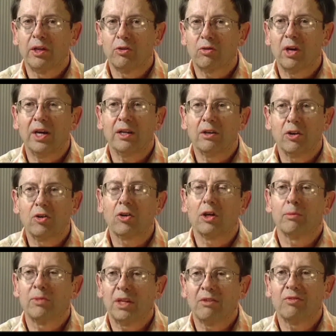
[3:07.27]
trying to
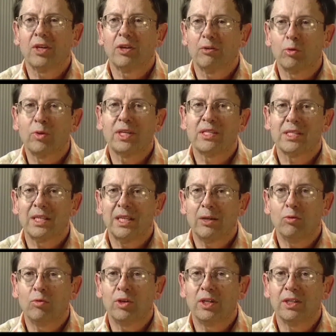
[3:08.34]
determine if there was
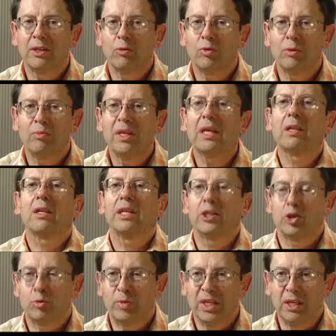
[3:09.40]
anyone that would be a
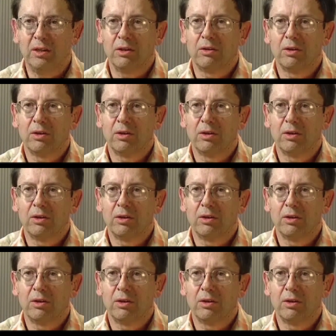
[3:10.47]
linchpin.